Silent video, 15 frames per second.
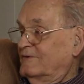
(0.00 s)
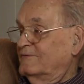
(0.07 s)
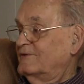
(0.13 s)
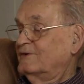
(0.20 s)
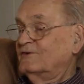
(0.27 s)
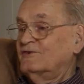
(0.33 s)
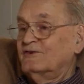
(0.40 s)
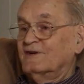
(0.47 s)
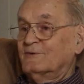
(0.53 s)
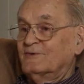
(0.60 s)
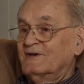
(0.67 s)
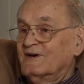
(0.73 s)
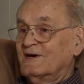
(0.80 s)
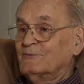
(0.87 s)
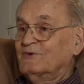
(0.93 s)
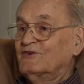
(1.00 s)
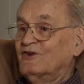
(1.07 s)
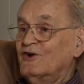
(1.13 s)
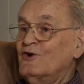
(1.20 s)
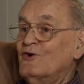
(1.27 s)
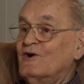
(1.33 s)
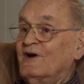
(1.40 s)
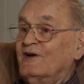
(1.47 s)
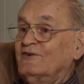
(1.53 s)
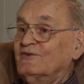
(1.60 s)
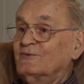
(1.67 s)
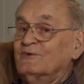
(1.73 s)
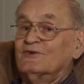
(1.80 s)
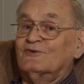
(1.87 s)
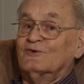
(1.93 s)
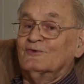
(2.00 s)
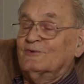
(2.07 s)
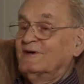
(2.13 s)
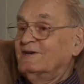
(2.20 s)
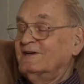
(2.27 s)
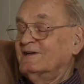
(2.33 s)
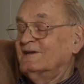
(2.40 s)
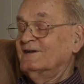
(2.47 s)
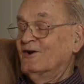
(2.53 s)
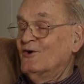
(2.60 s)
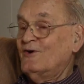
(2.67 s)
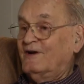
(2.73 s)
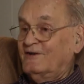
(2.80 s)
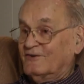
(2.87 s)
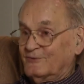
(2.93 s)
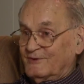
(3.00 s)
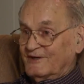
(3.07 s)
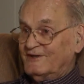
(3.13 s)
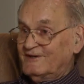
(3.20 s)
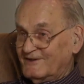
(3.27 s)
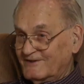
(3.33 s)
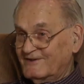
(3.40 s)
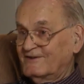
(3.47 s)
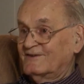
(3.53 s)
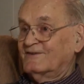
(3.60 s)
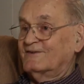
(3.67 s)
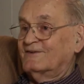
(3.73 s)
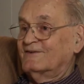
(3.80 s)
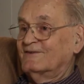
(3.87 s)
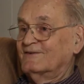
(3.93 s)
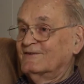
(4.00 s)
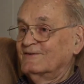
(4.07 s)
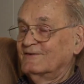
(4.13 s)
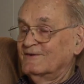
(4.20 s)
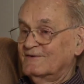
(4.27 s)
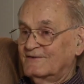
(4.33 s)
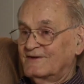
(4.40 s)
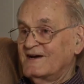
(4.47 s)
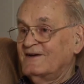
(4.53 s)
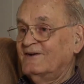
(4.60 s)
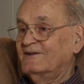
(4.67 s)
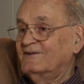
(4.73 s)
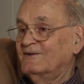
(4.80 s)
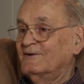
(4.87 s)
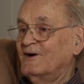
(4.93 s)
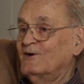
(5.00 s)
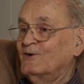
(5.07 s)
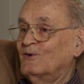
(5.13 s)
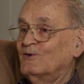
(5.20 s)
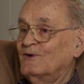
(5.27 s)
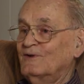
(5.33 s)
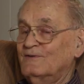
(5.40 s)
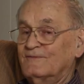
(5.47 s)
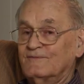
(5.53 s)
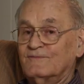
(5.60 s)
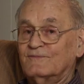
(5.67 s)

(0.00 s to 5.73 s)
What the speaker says: First thing we got was the noise, and as soon as we hit the noise, we hit down into the hole.